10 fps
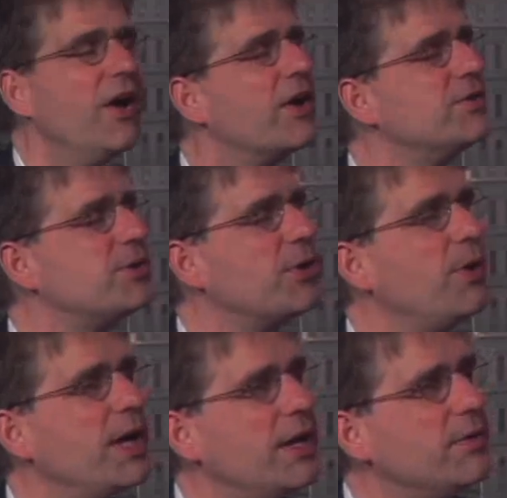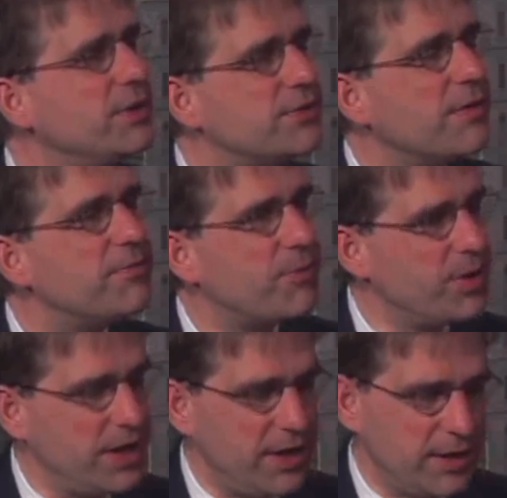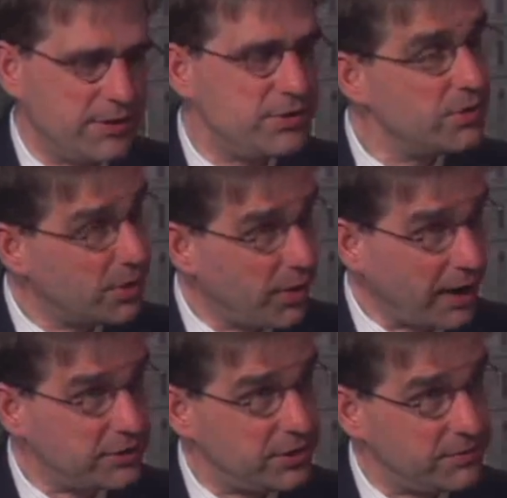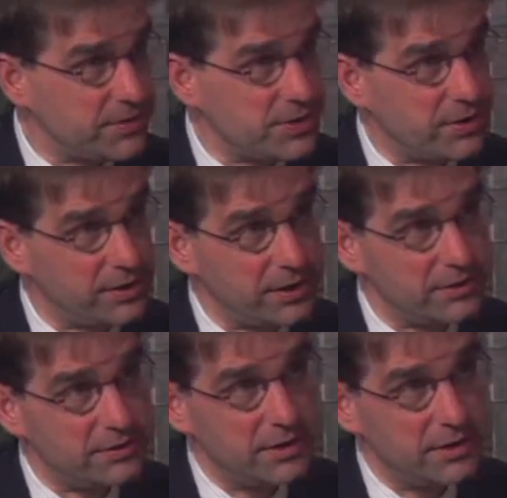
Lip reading: Okay, so going in, you said 42 correctional facilities.